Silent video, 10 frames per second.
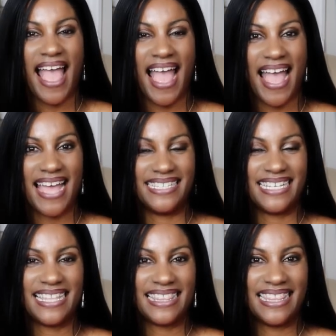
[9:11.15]

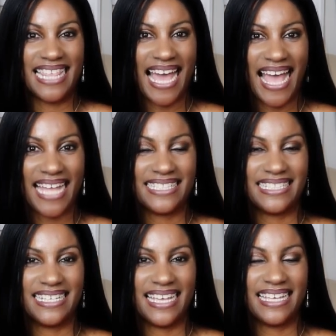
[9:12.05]
And
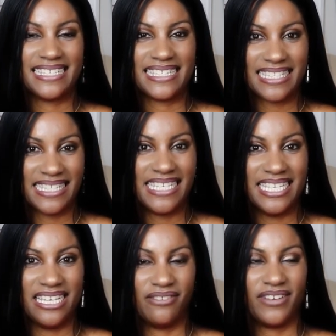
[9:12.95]
that
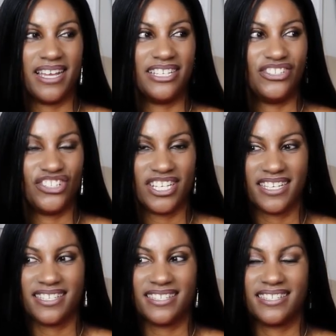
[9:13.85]
sleeve
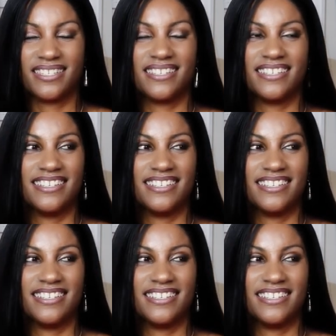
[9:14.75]
just